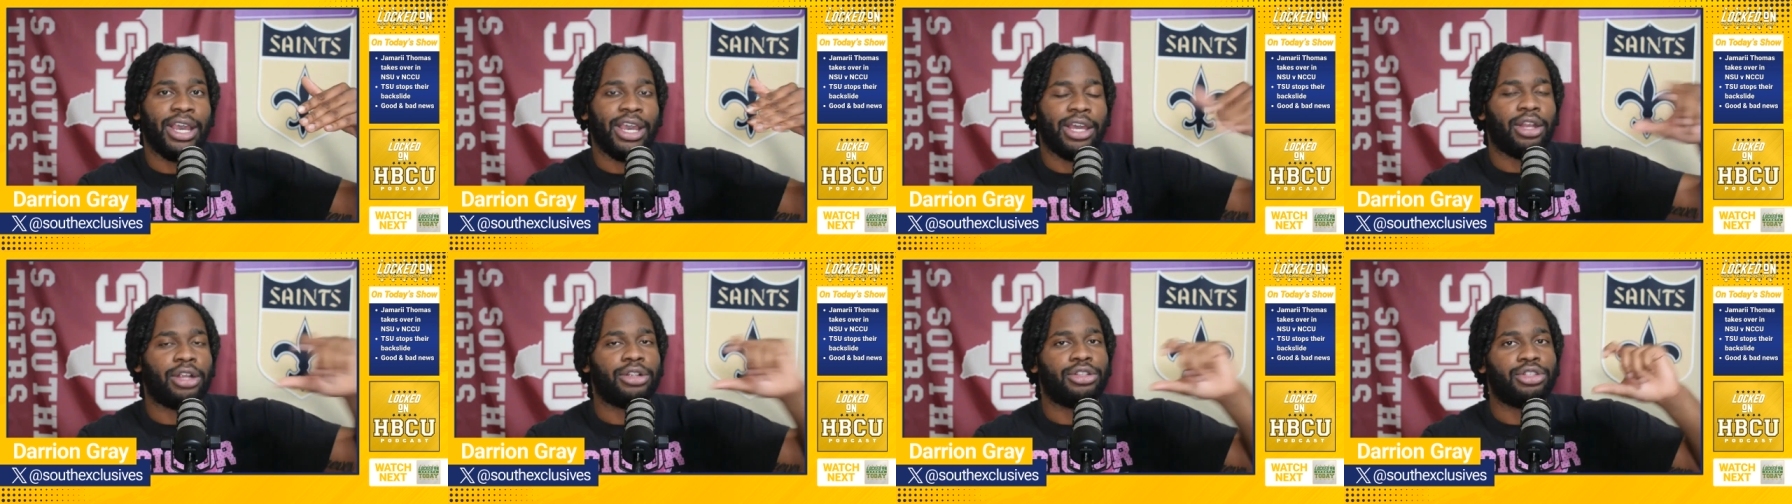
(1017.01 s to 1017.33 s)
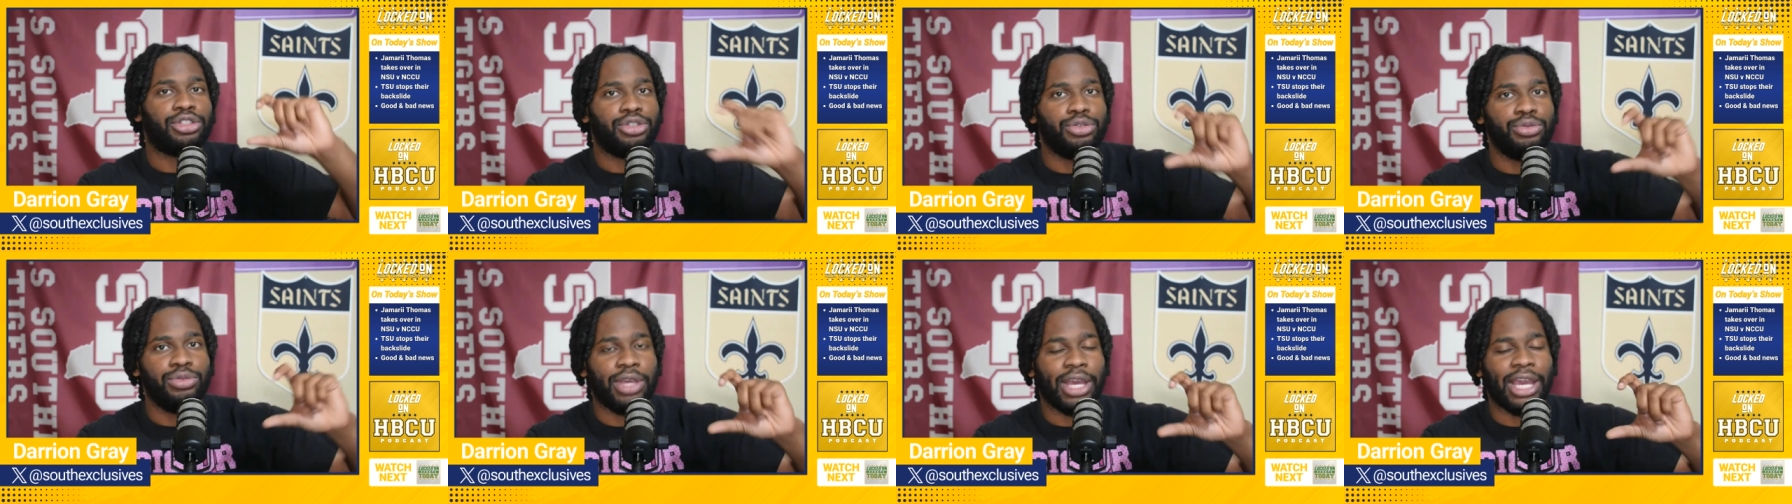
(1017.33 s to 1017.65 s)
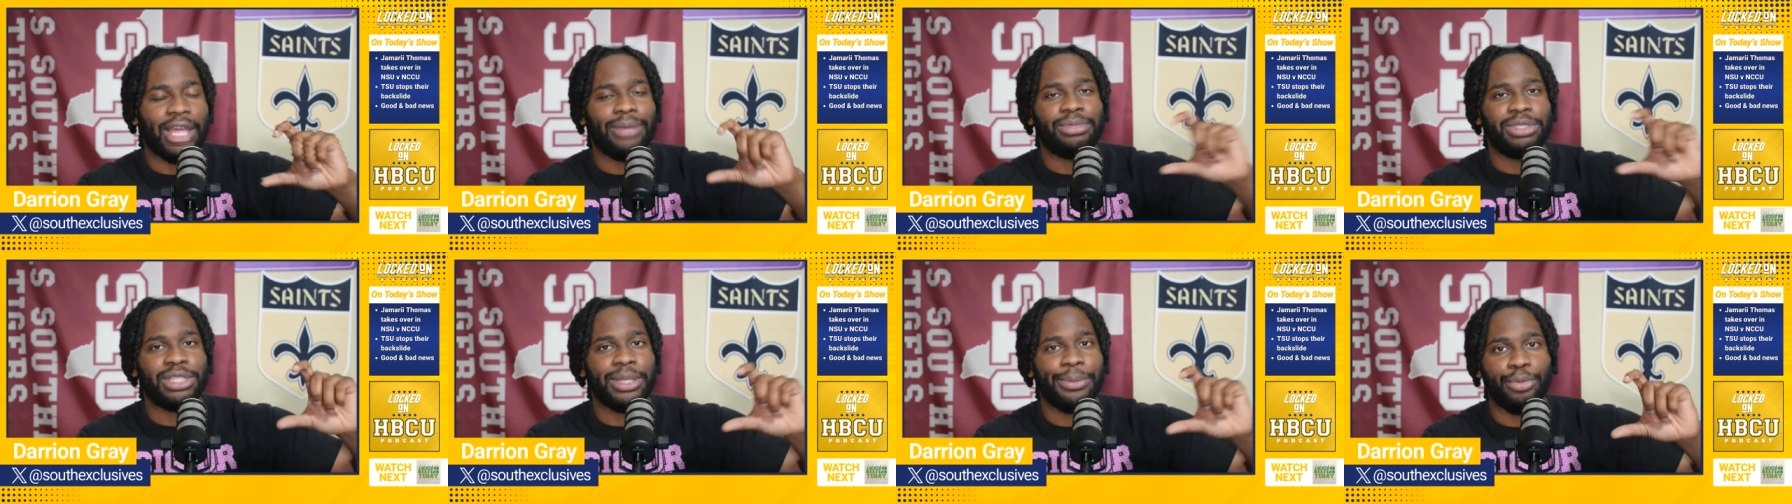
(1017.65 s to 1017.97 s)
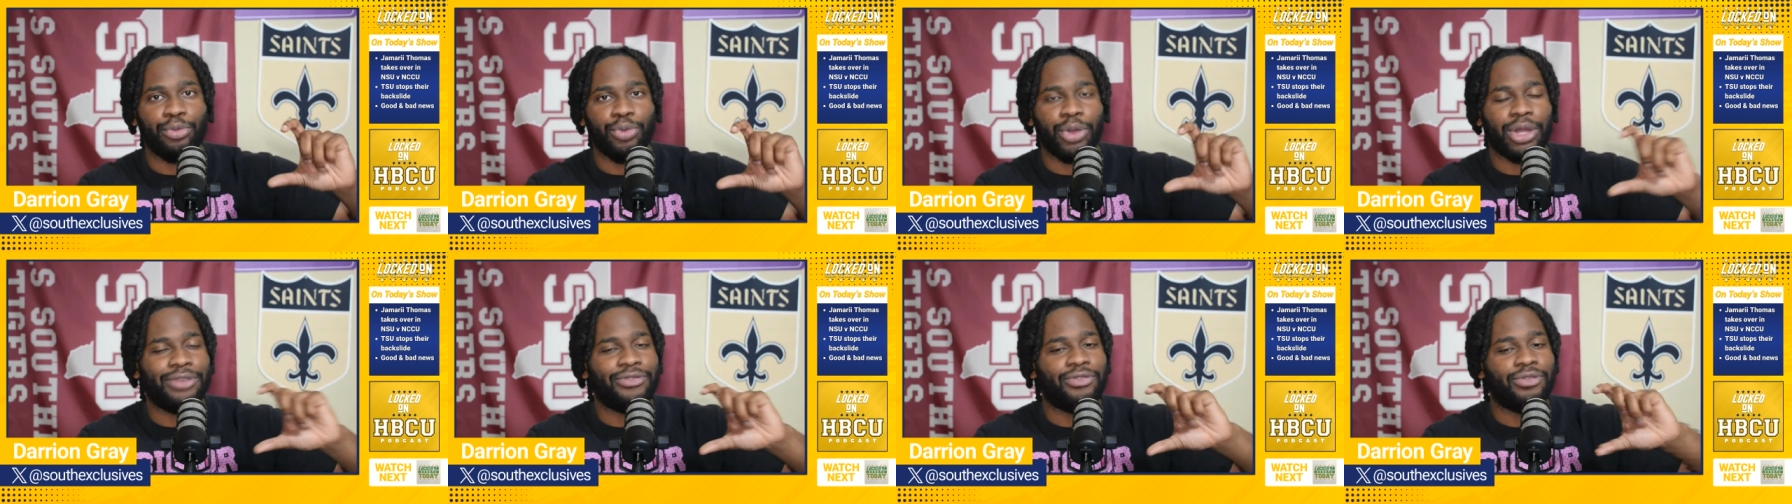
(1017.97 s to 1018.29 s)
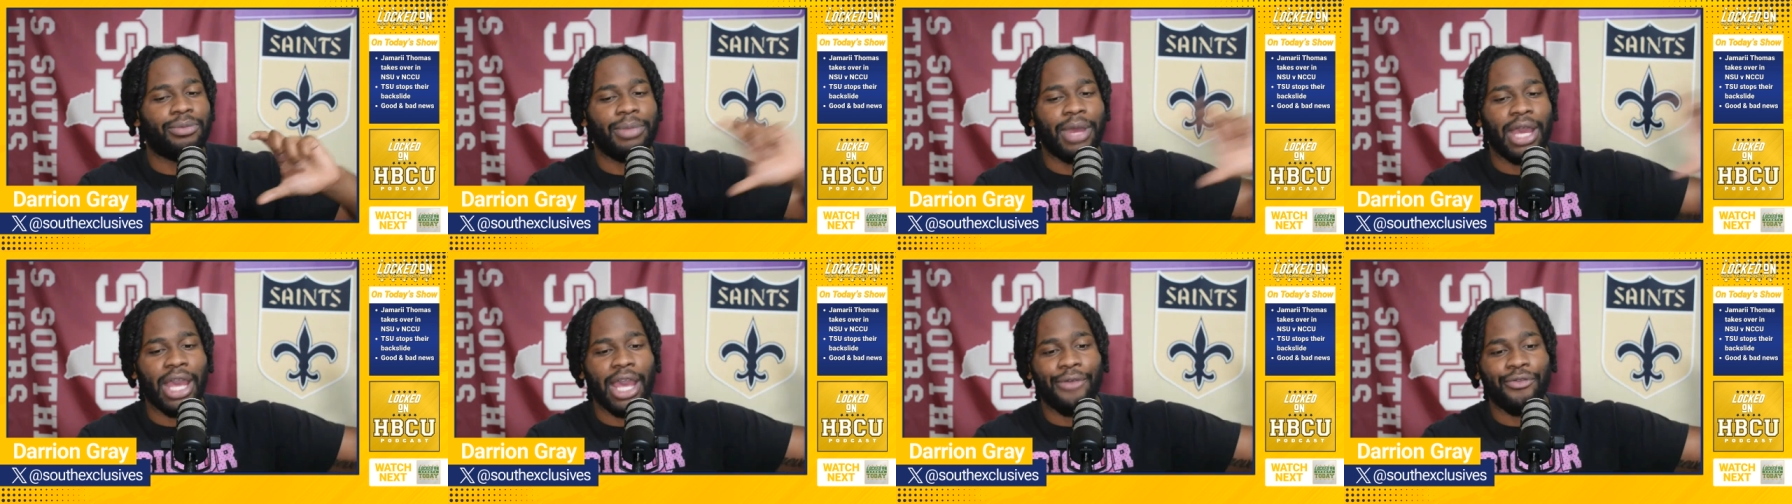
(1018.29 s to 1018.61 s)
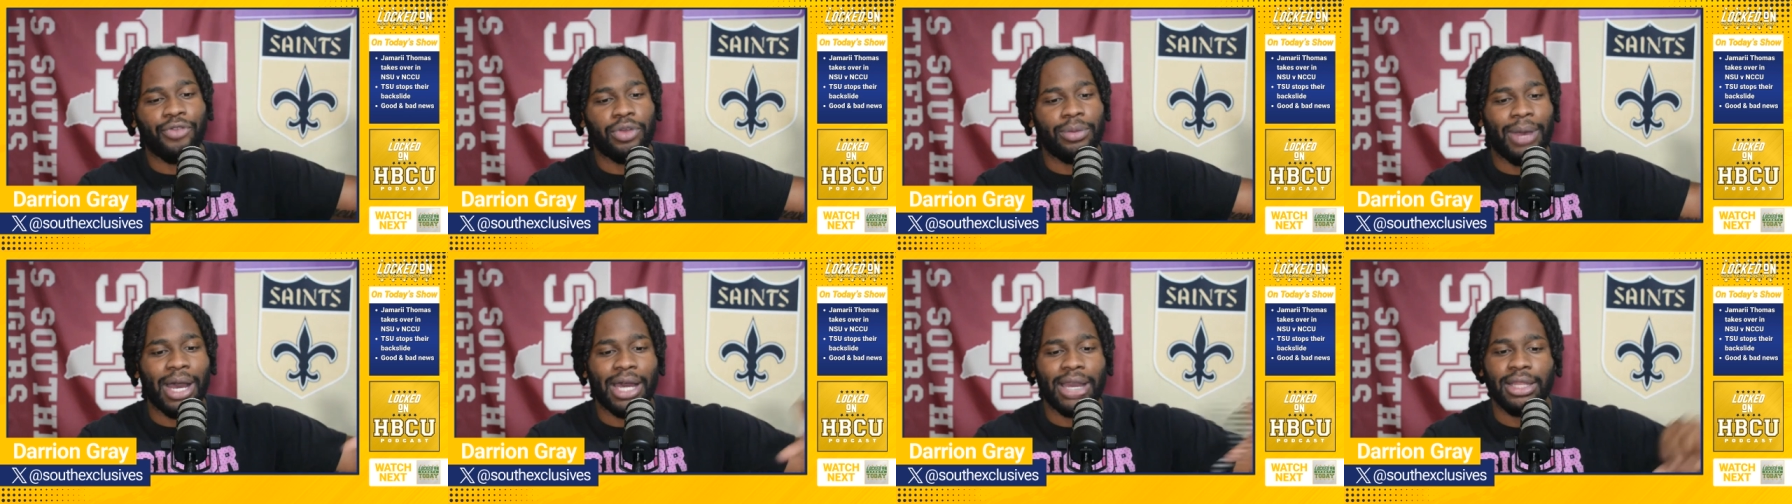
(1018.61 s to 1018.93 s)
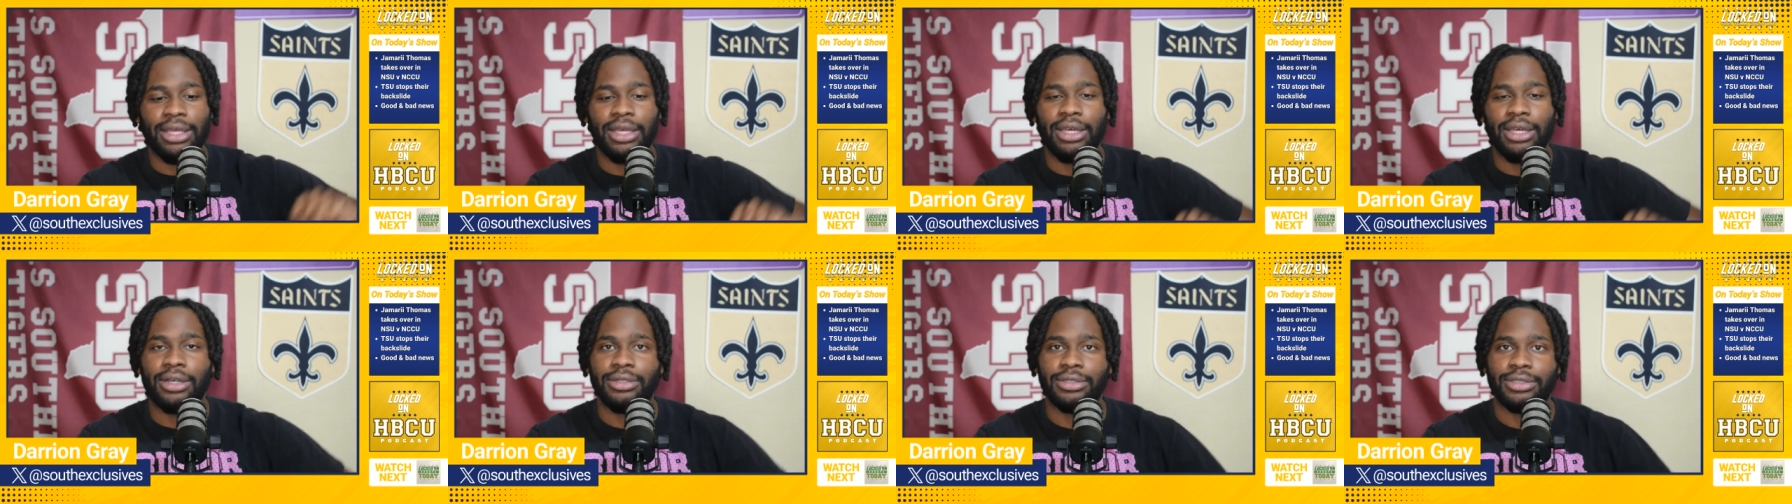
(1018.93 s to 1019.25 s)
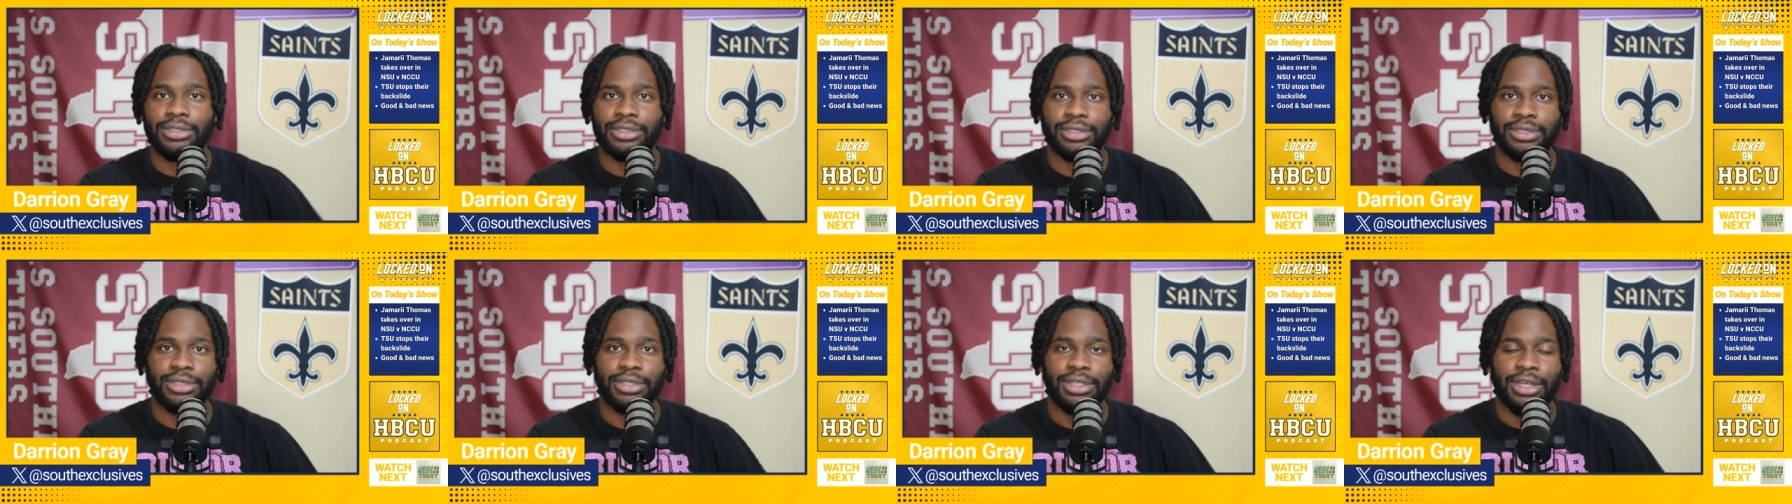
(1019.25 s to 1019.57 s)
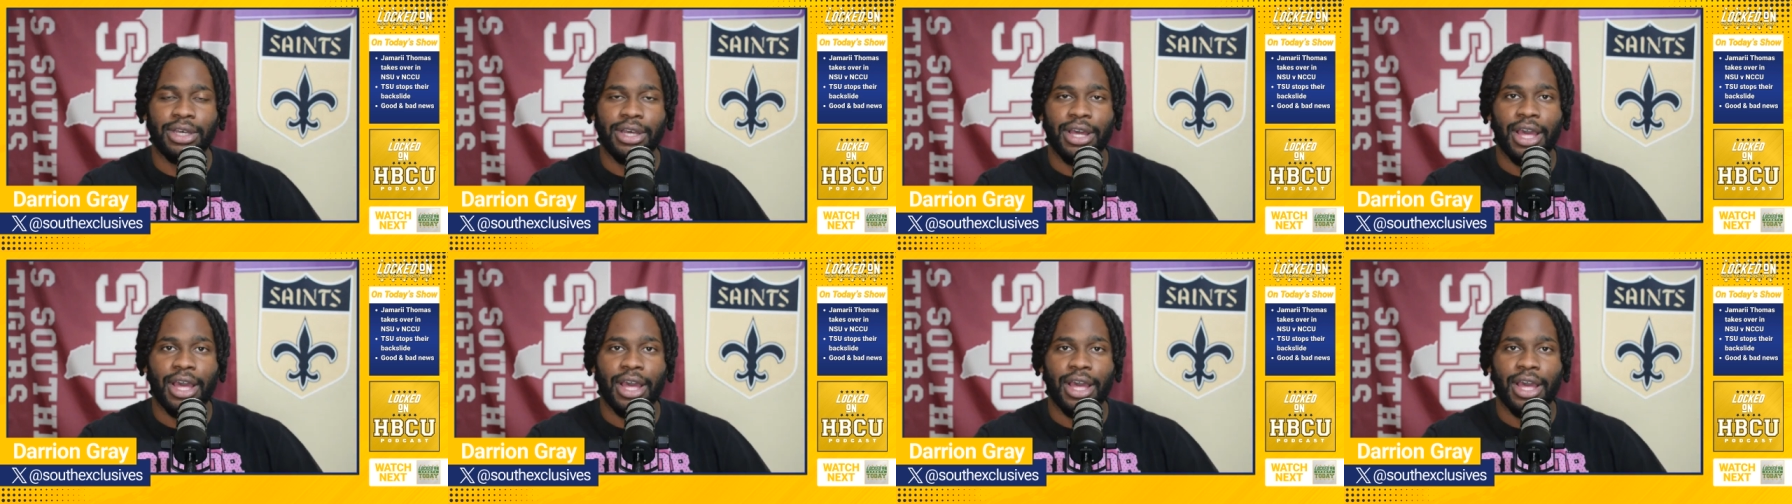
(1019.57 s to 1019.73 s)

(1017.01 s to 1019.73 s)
and are 2 games separated from everybody else.